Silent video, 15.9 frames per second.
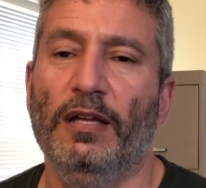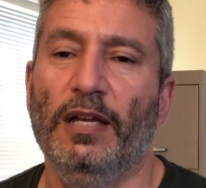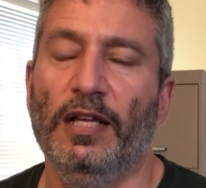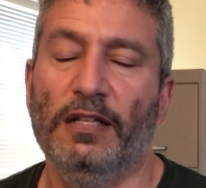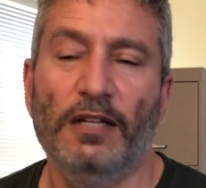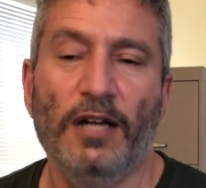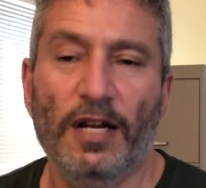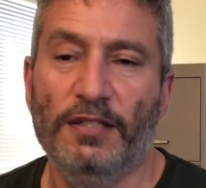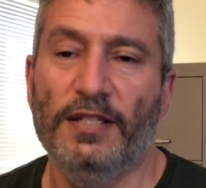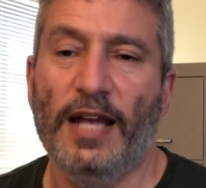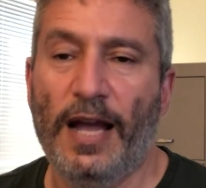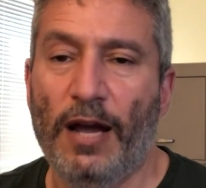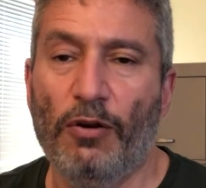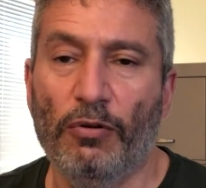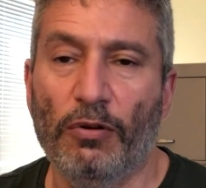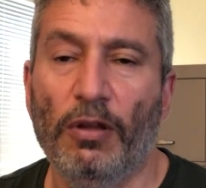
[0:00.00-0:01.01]
it cuts
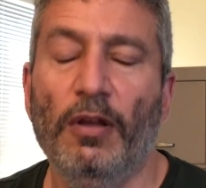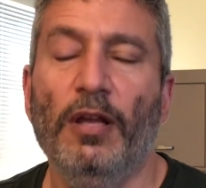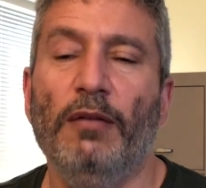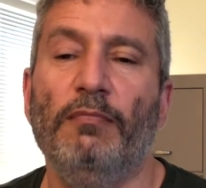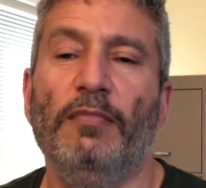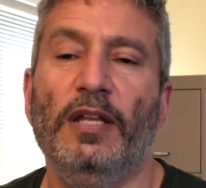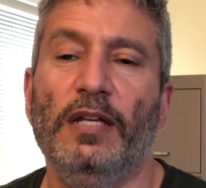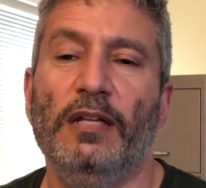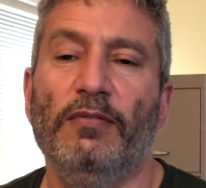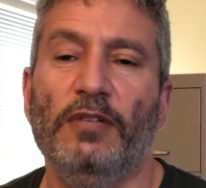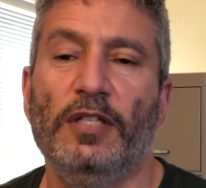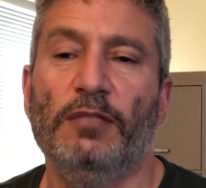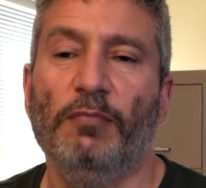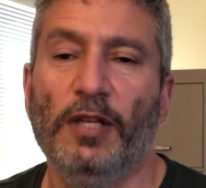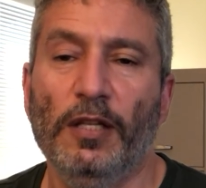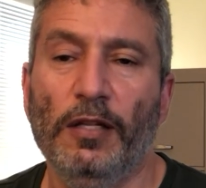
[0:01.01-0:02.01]
out many of
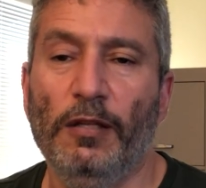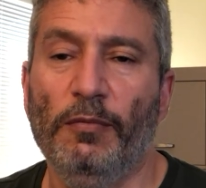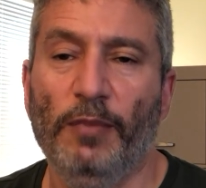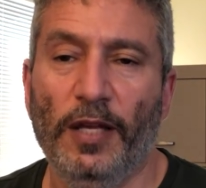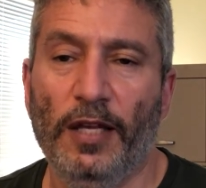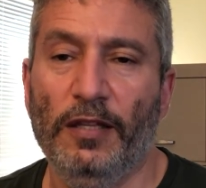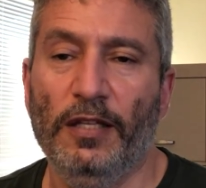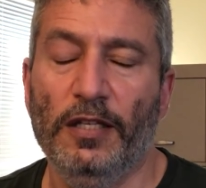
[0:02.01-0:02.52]
these middlemen,